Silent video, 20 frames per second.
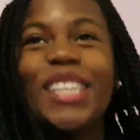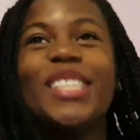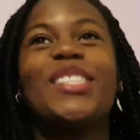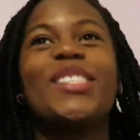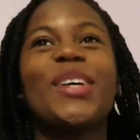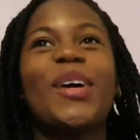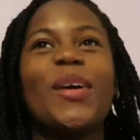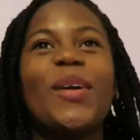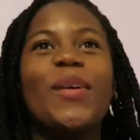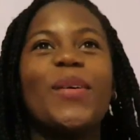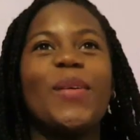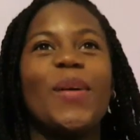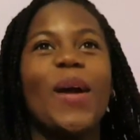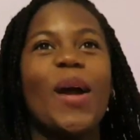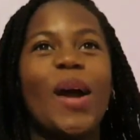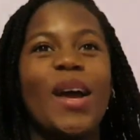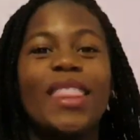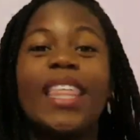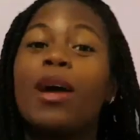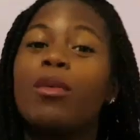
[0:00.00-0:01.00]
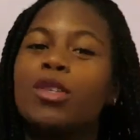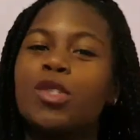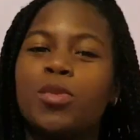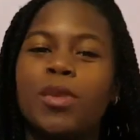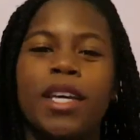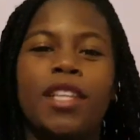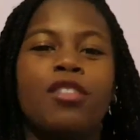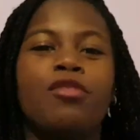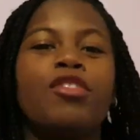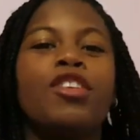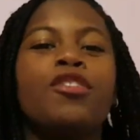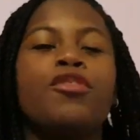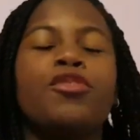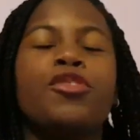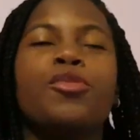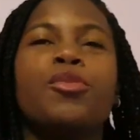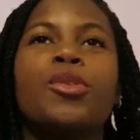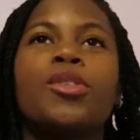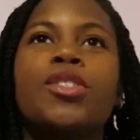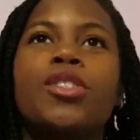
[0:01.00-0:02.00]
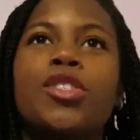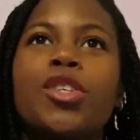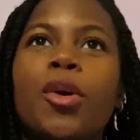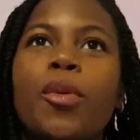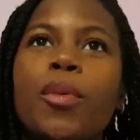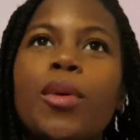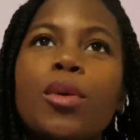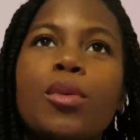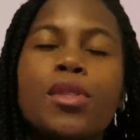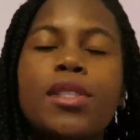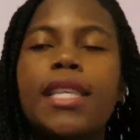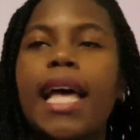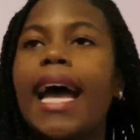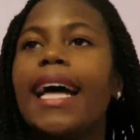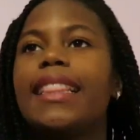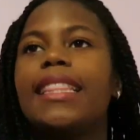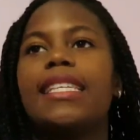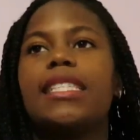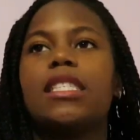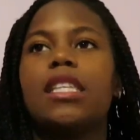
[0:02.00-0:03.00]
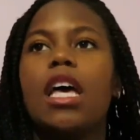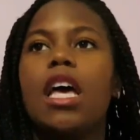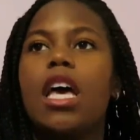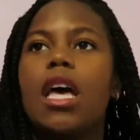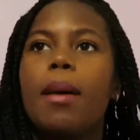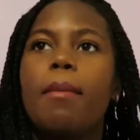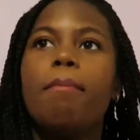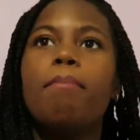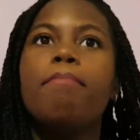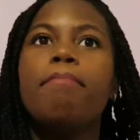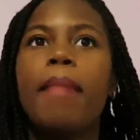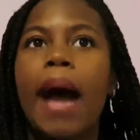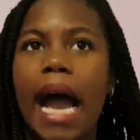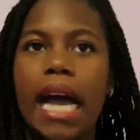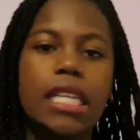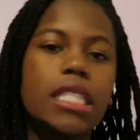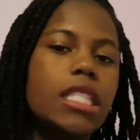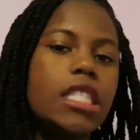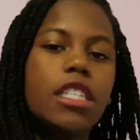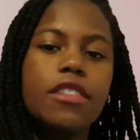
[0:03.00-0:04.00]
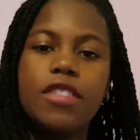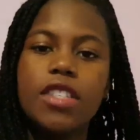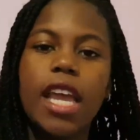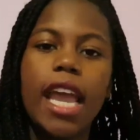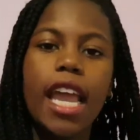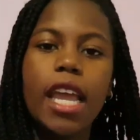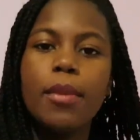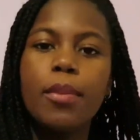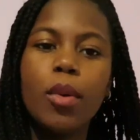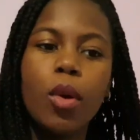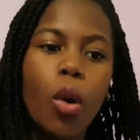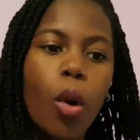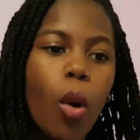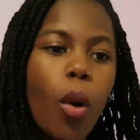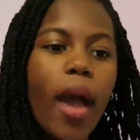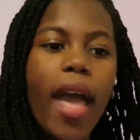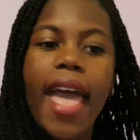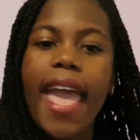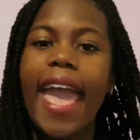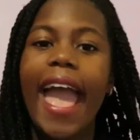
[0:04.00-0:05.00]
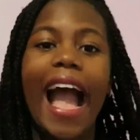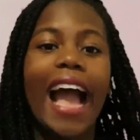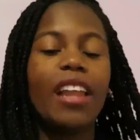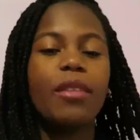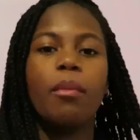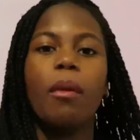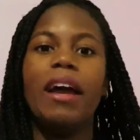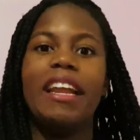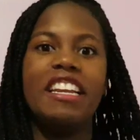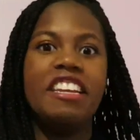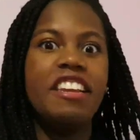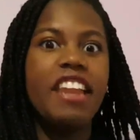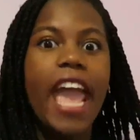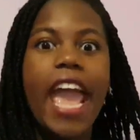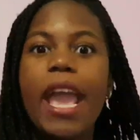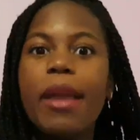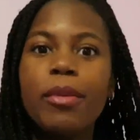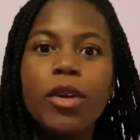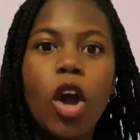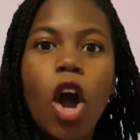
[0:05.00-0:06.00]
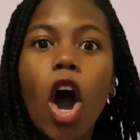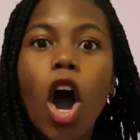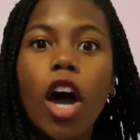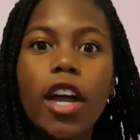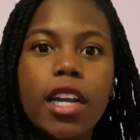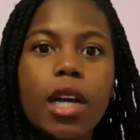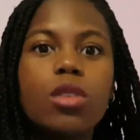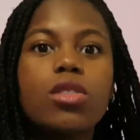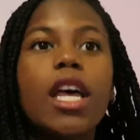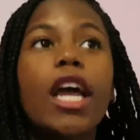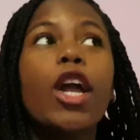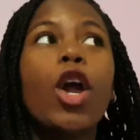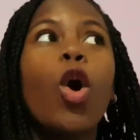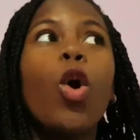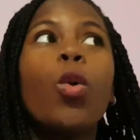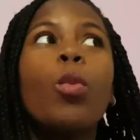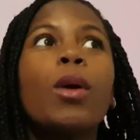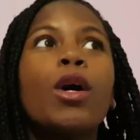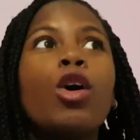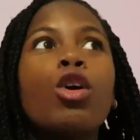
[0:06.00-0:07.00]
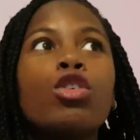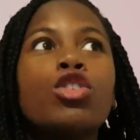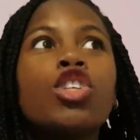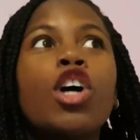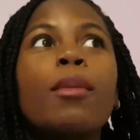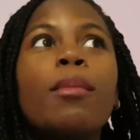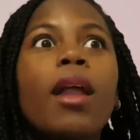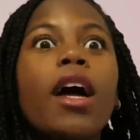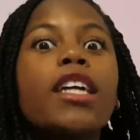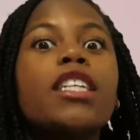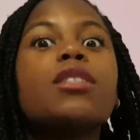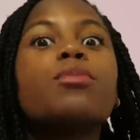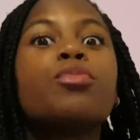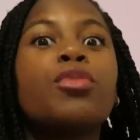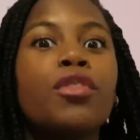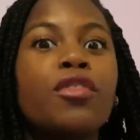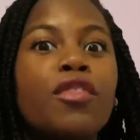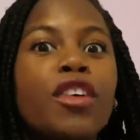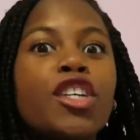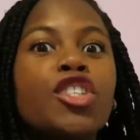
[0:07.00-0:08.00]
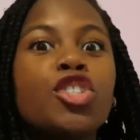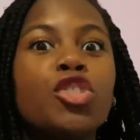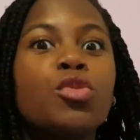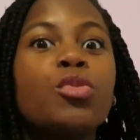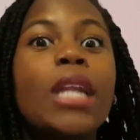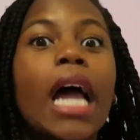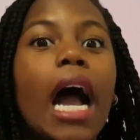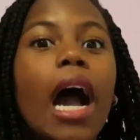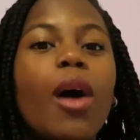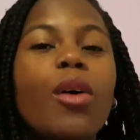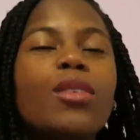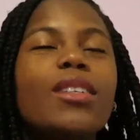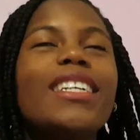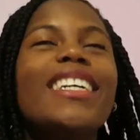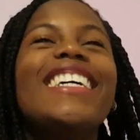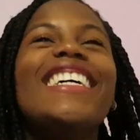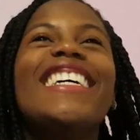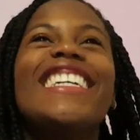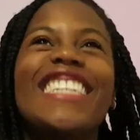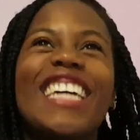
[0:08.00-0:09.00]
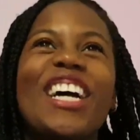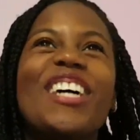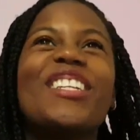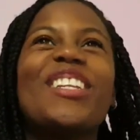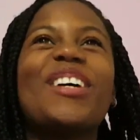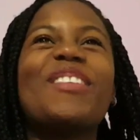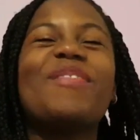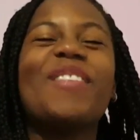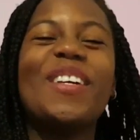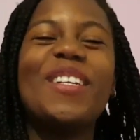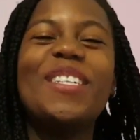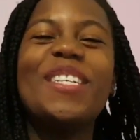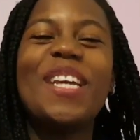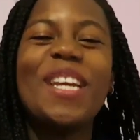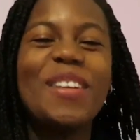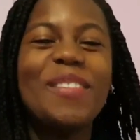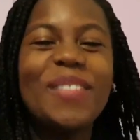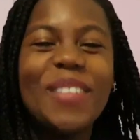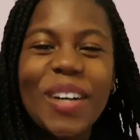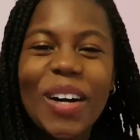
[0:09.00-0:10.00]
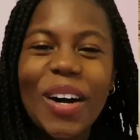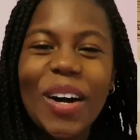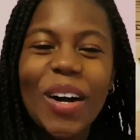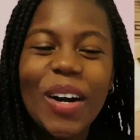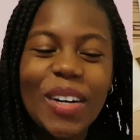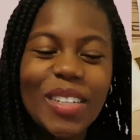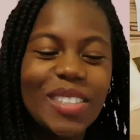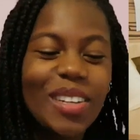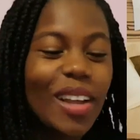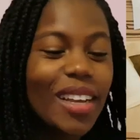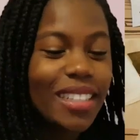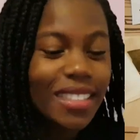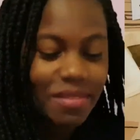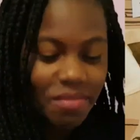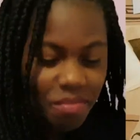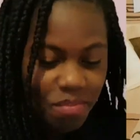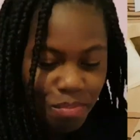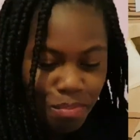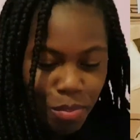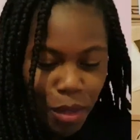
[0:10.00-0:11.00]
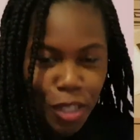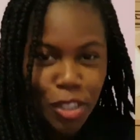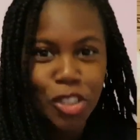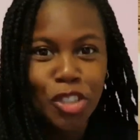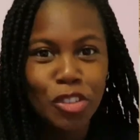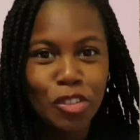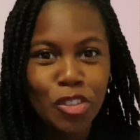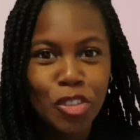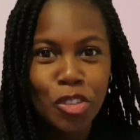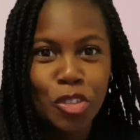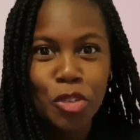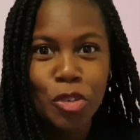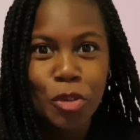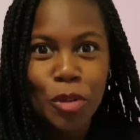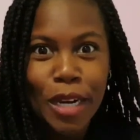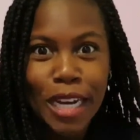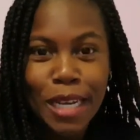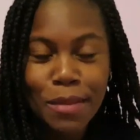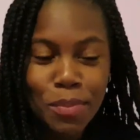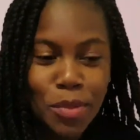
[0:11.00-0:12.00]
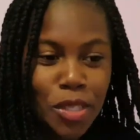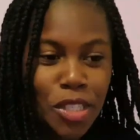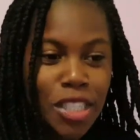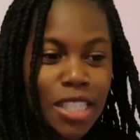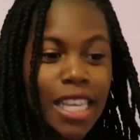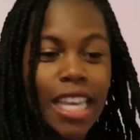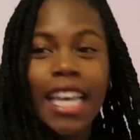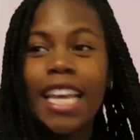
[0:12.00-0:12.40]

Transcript: So that was where the read-through was. So we all sat at this massive table. It had my name card. I was like, oh my gosh, I'm like professional now. I had like my name card, like bunch of scripts.